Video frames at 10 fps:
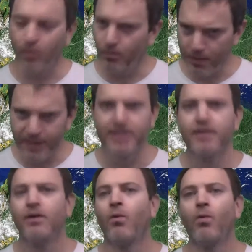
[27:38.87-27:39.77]

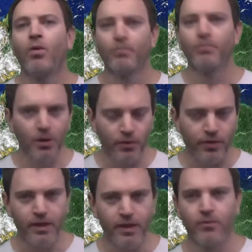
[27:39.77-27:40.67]
money, or both,
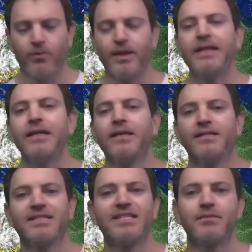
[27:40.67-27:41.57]
right?
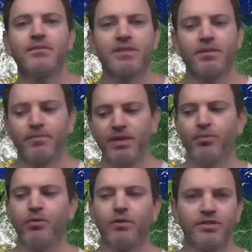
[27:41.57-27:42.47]
Systems,
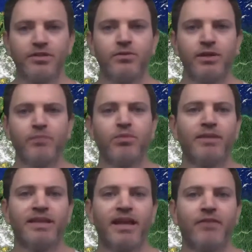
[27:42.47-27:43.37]
people to
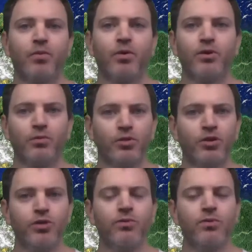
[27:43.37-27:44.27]
implement that for you.
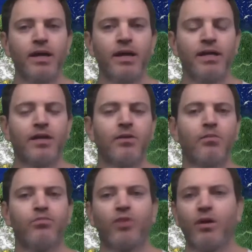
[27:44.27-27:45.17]
You can
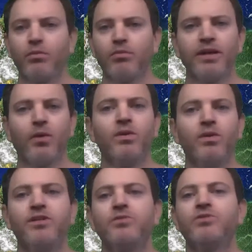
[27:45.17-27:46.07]
probably only
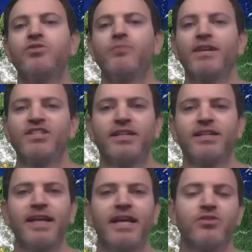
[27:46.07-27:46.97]
do so much in a
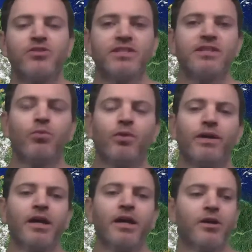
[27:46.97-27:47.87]
day. So at some
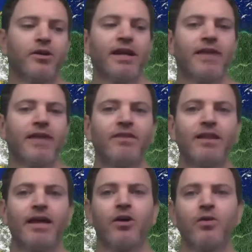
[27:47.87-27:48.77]
point, you're going to have to
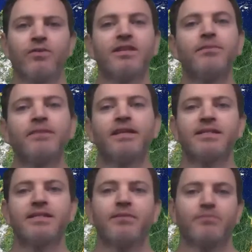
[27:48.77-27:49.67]
let go of some of this.
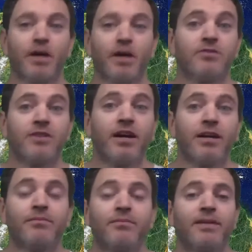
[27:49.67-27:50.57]
And I'm also
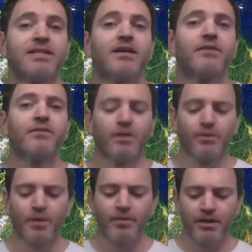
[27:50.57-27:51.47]
talking to myself, I'm
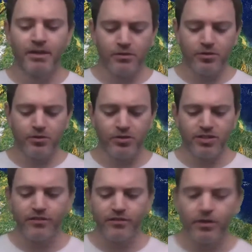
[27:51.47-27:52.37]
a big
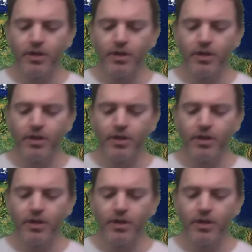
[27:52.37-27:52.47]
do-it-yourselfer.